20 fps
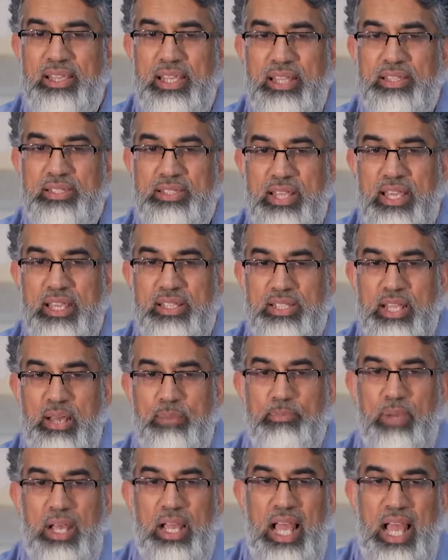these things
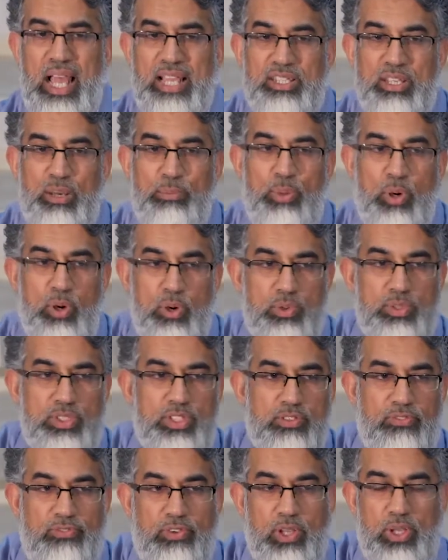up, as opposed
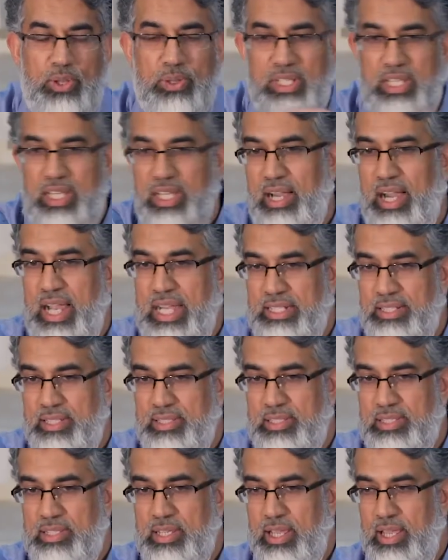to following the
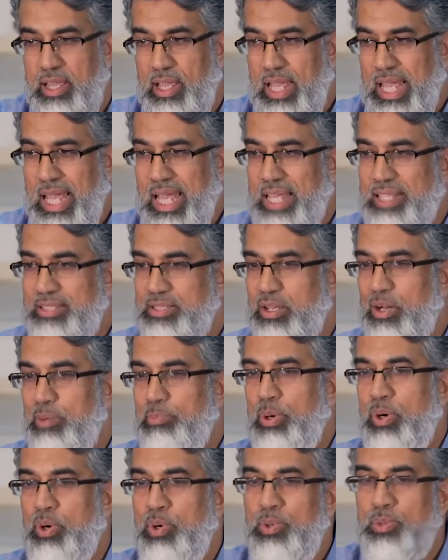guidance, as
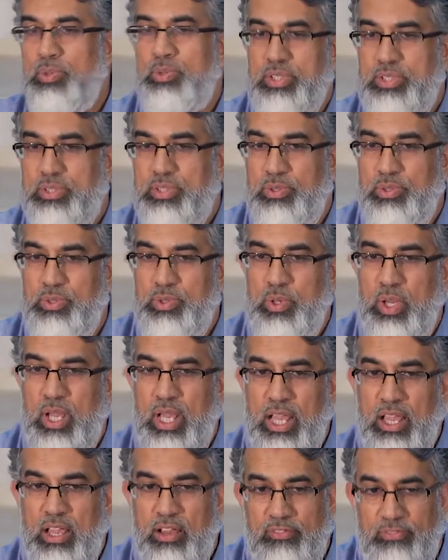opposed to
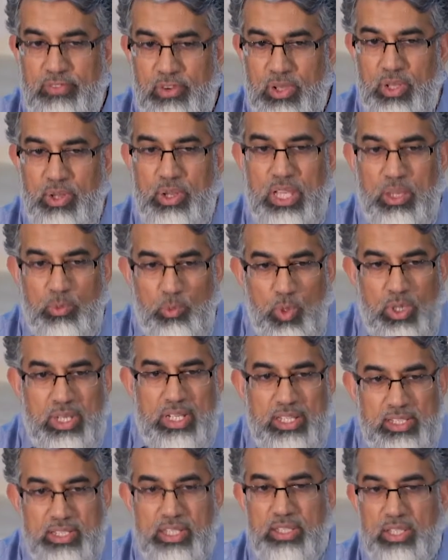following what
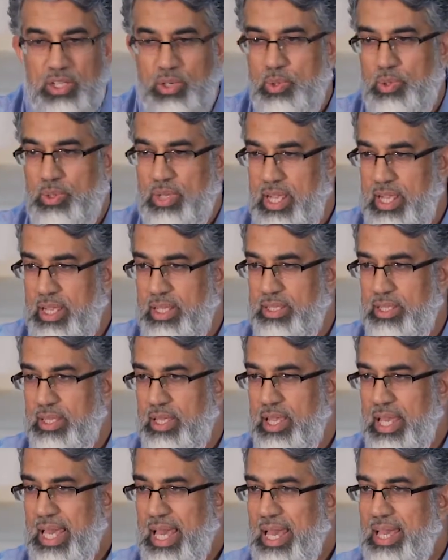is in the Qur'an,
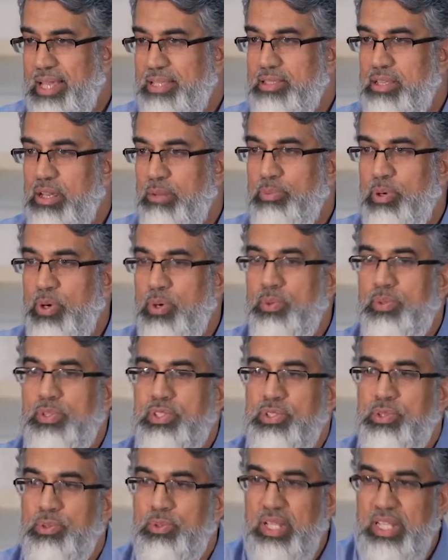as
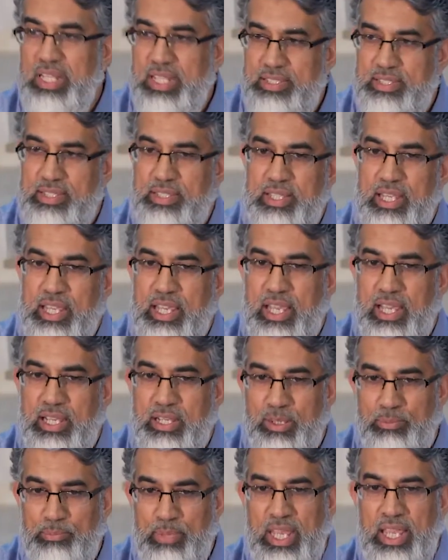opposed to listening and
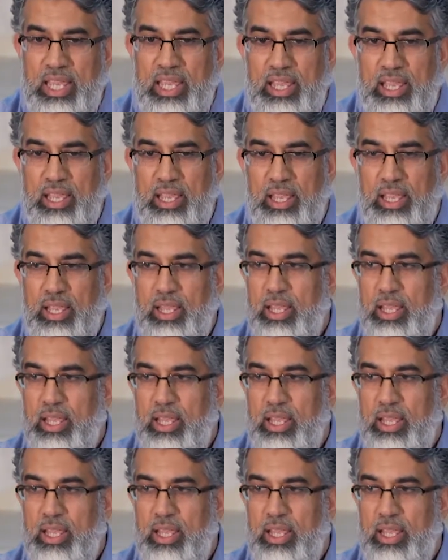obeying